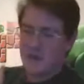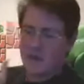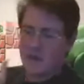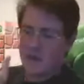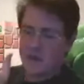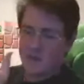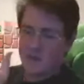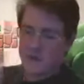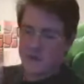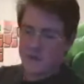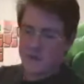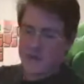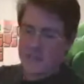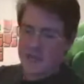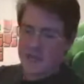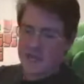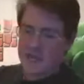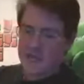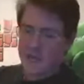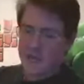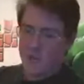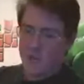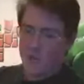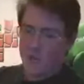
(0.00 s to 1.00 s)

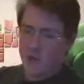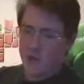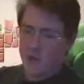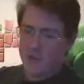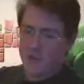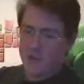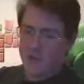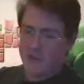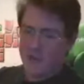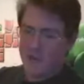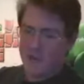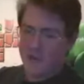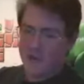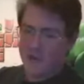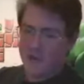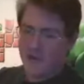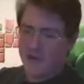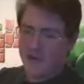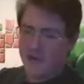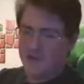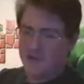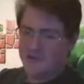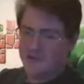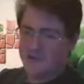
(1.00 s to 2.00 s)
3D World Runner,
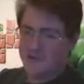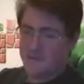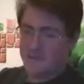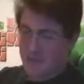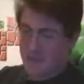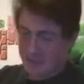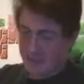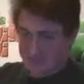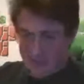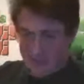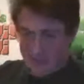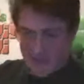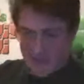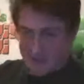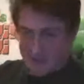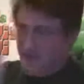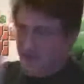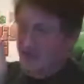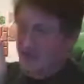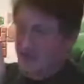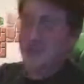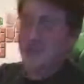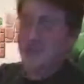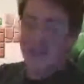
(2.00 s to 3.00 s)
Space
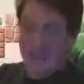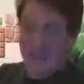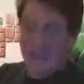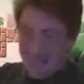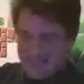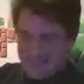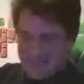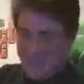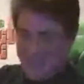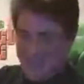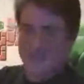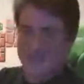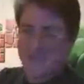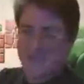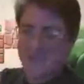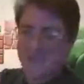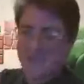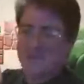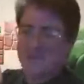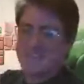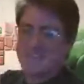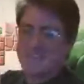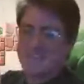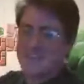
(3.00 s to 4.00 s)
Harrier. I'll tell you who
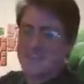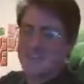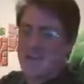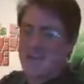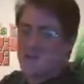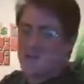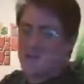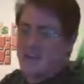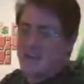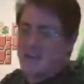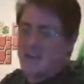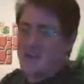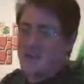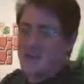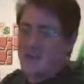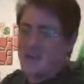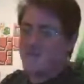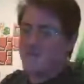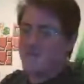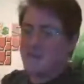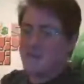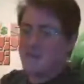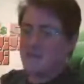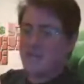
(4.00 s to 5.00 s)
wins that one
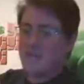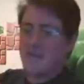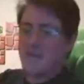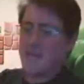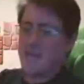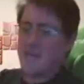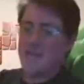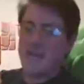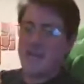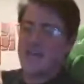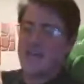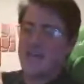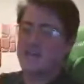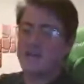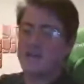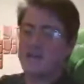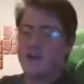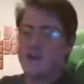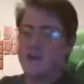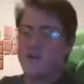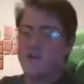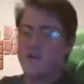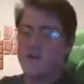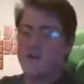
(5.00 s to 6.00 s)
every day. And I could
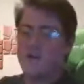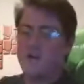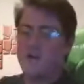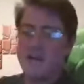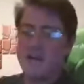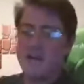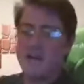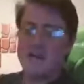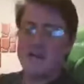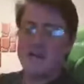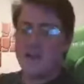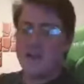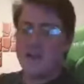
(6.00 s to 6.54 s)
go on. There